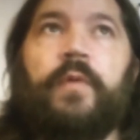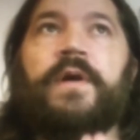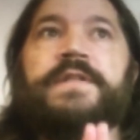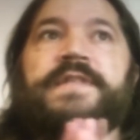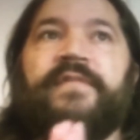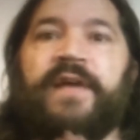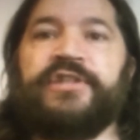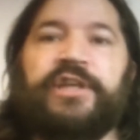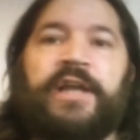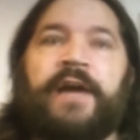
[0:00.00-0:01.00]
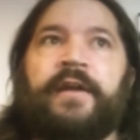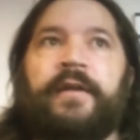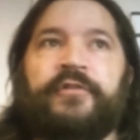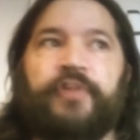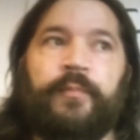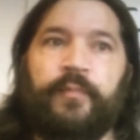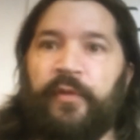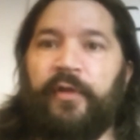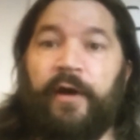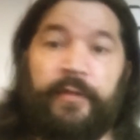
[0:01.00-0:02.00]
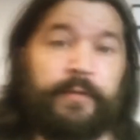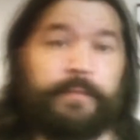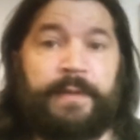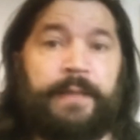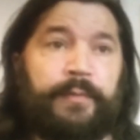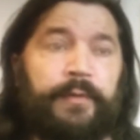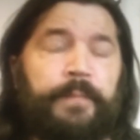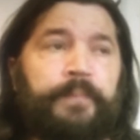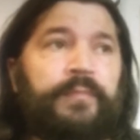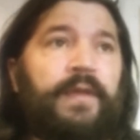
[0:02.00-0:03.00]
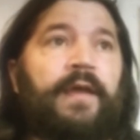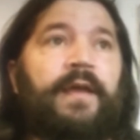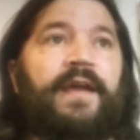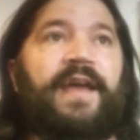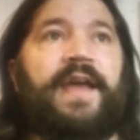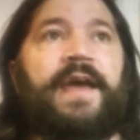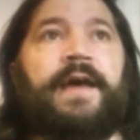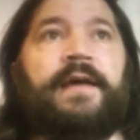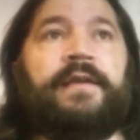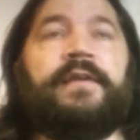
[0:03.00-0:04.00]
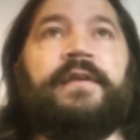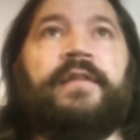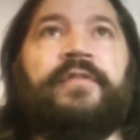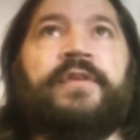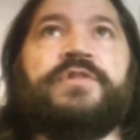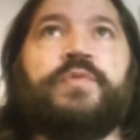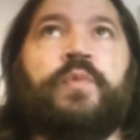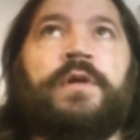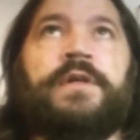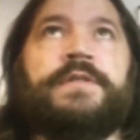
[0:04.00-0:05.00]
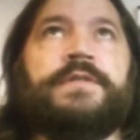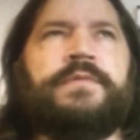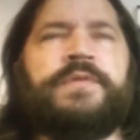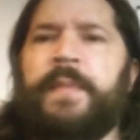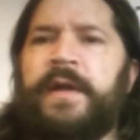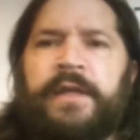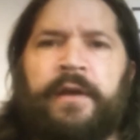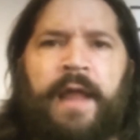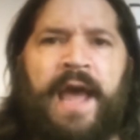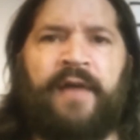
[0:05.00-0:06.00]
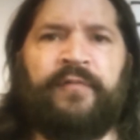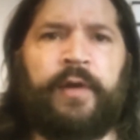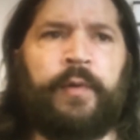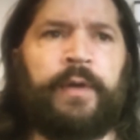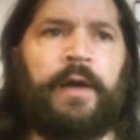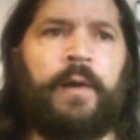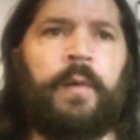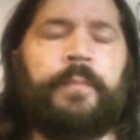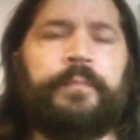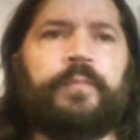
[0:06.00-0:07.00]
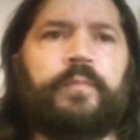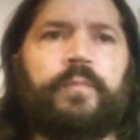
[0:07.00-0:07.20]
Only once I've actually gone on a trip with other people, and this was about a year and a half ago now.